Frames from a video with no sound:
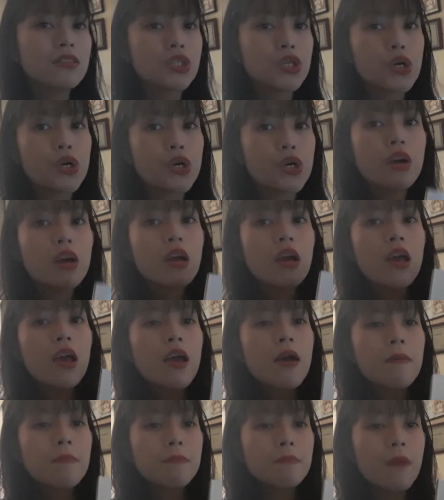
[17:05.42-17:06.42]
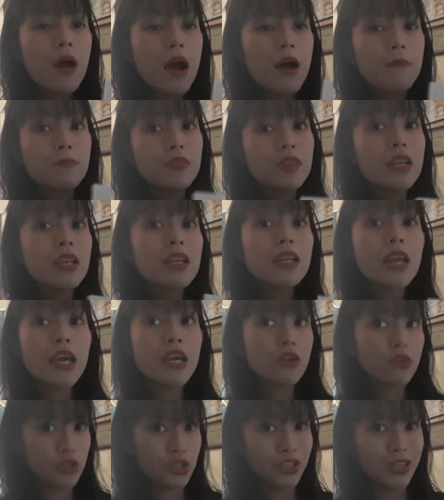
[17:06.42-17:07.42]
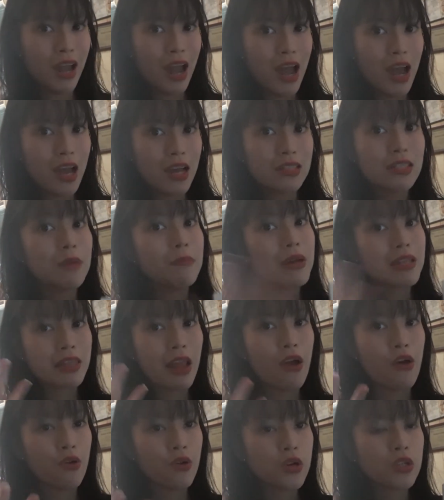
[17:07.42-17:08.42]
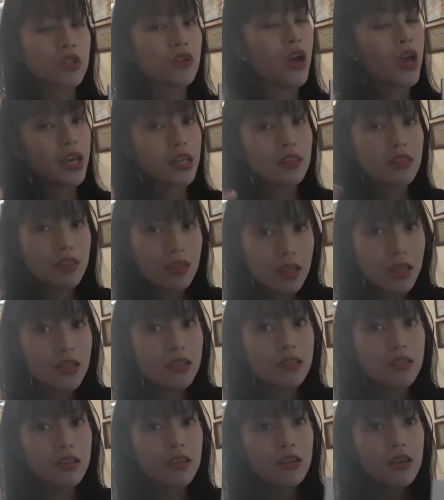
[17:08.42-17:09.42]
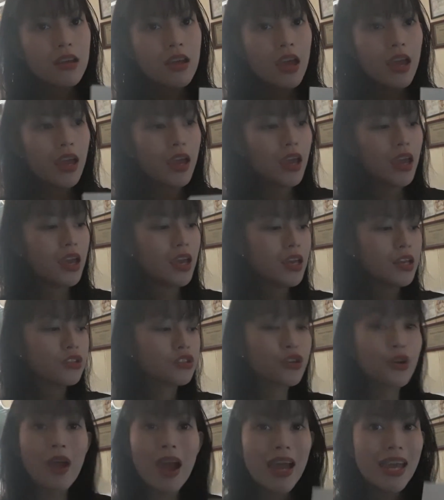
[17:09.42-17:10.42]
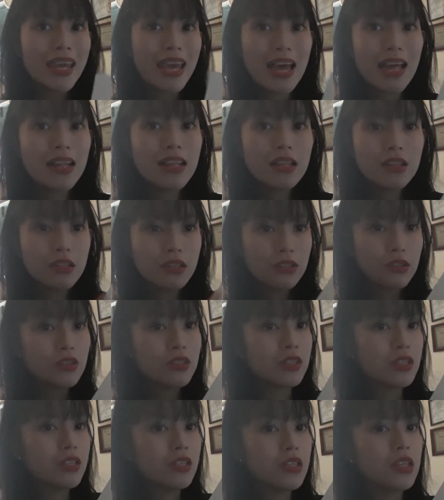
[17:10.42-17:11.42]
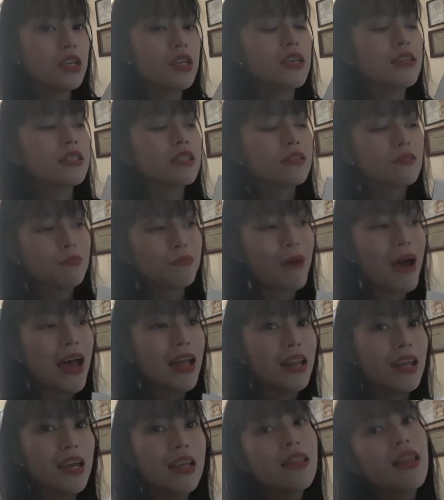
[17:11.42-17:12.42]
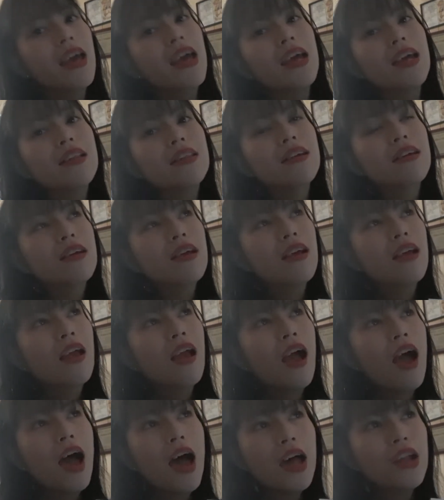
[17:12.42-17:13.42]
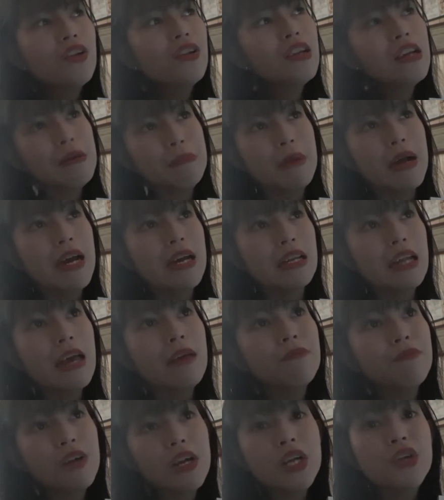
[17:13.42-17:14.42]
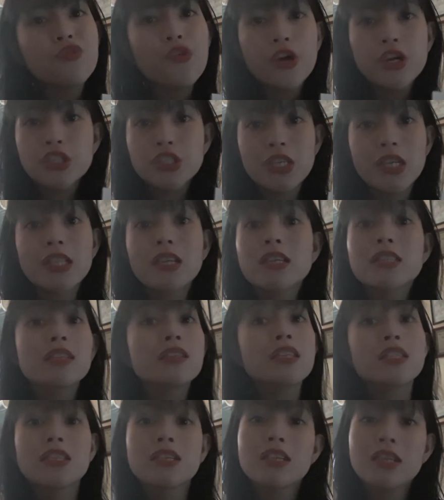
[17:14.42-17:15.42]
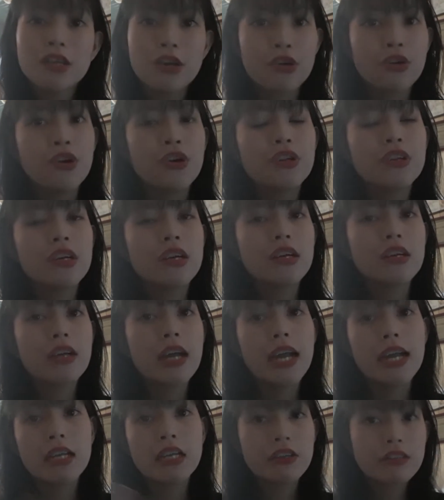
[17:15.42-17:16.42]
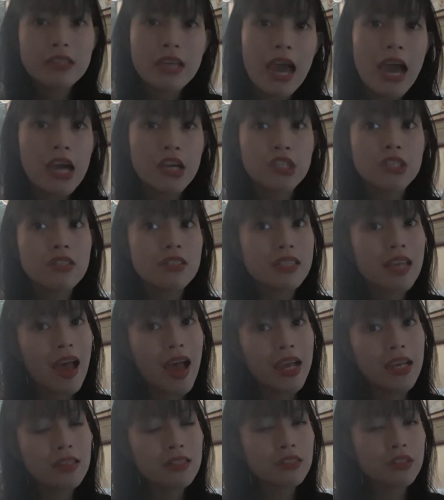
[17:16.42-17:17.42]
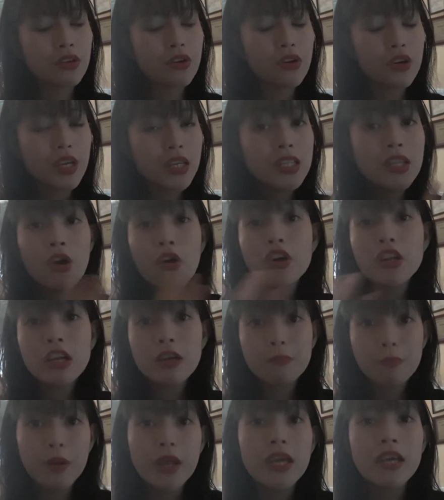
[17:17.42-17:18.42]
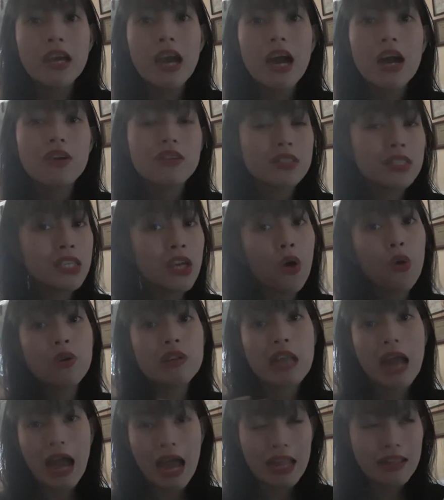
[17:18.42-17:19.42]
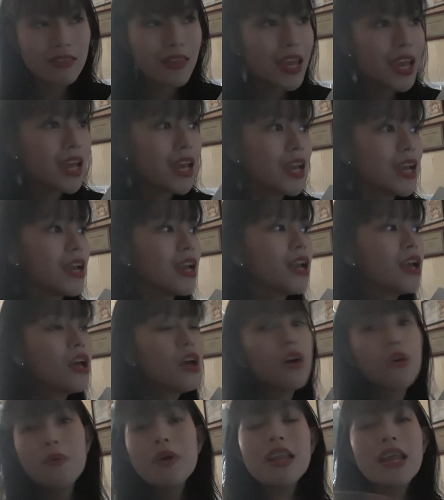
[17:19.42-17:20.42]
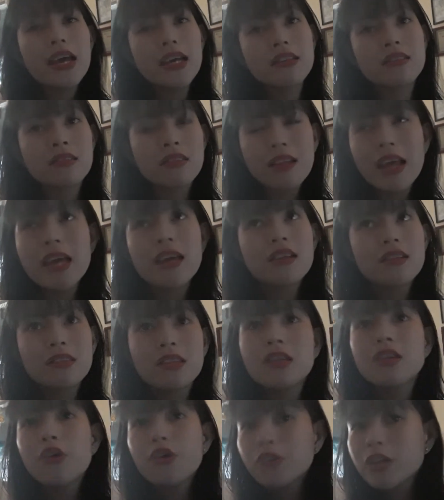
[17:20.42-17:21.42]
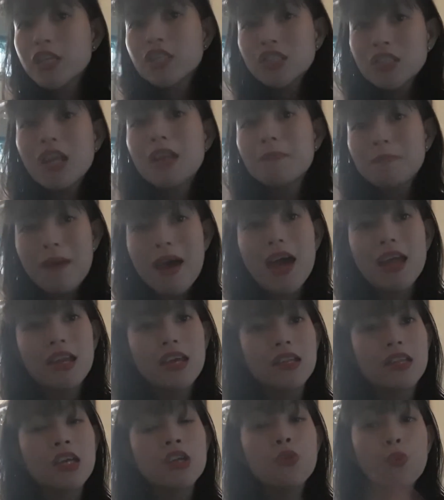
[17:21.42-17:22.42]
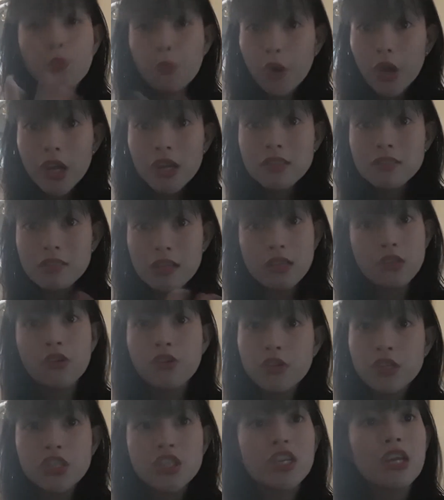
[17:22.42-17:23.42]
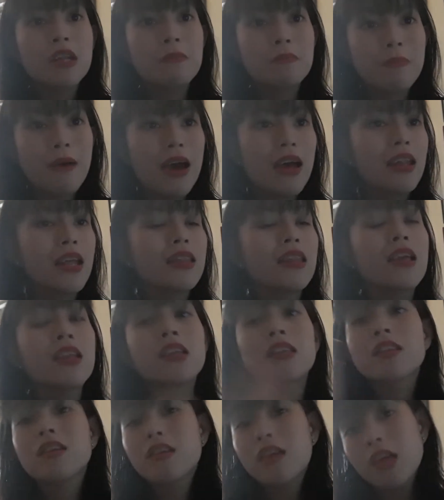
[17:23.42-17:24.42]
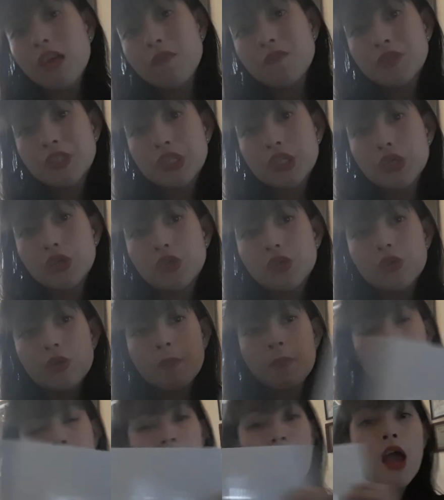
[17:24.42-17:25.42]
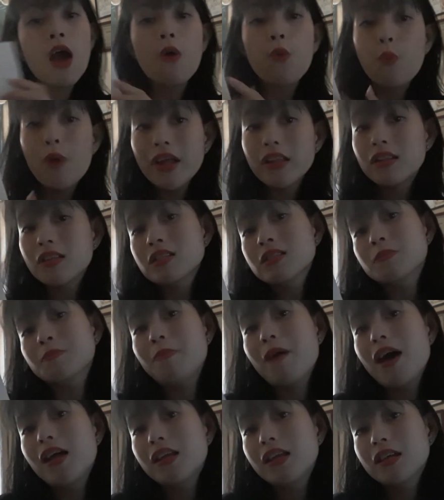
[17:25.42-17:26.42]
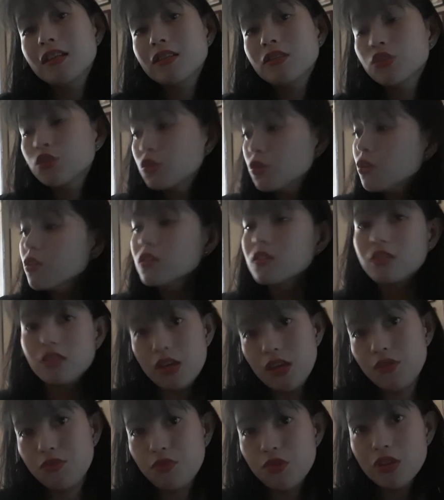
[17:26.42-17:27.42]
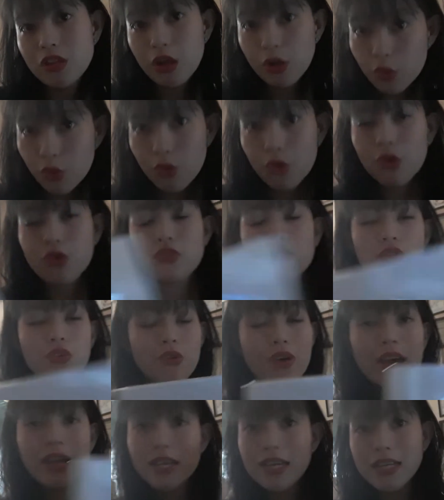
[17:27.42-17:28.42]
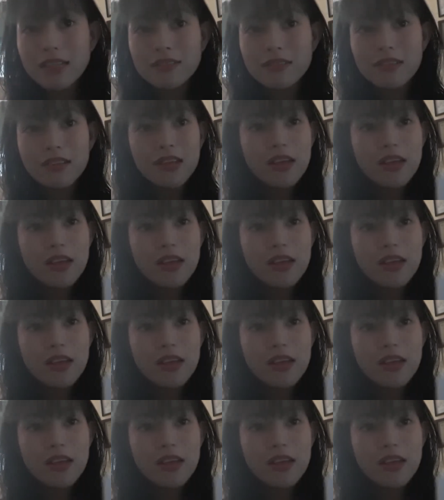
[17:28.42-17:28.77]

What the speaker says: So, trinay ko siya sa mata ko. So, I did a trial using this palette. And, ano naman, I'm very fortunate kasi hindi siya nagkaroon ng any reaction sa eyes ko. Hindi ako nag-breakout, hindi ako nangate. Wala, it's like the original palette. It works like the original palette and it gives you what this palette should give you the look. So, ayan.